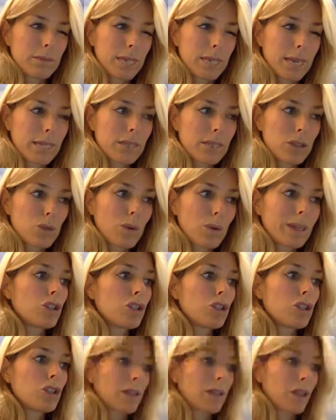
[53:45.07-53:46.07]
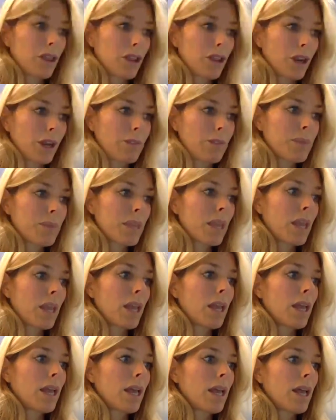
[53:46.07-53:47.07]
yes, 22 and
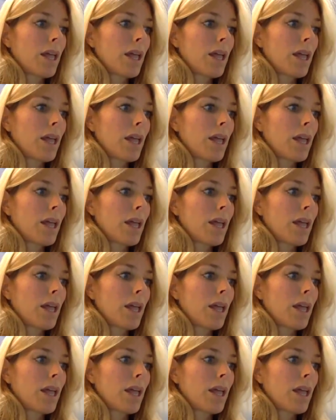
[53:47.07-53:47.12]
23.